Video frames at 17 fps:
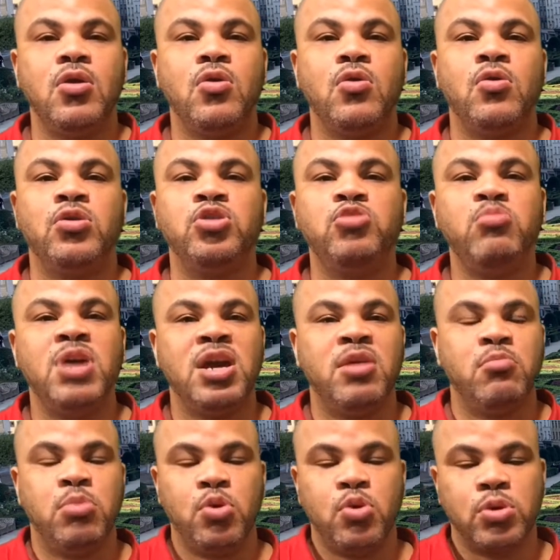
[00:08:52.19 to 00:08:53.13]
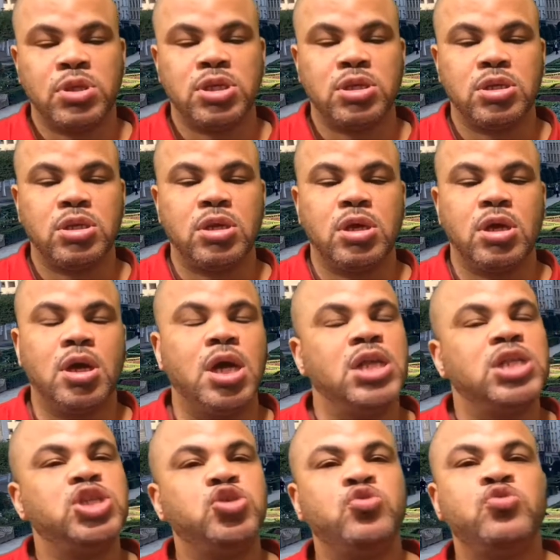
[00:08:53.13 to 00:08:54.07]
Or you may have booked
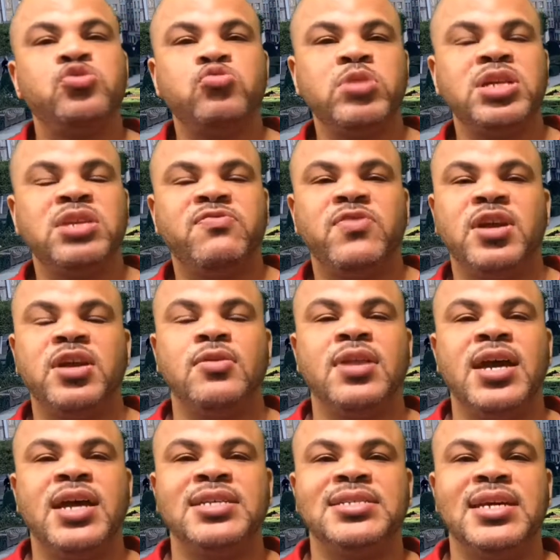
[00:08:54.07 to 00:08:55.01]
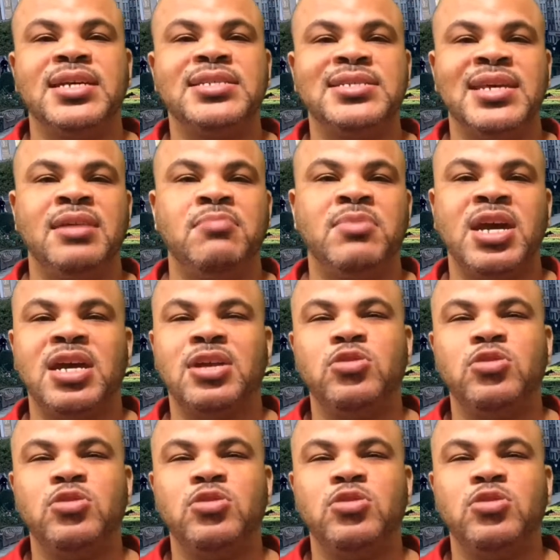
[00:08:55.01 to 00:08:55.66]
2-3 different airlines that same night,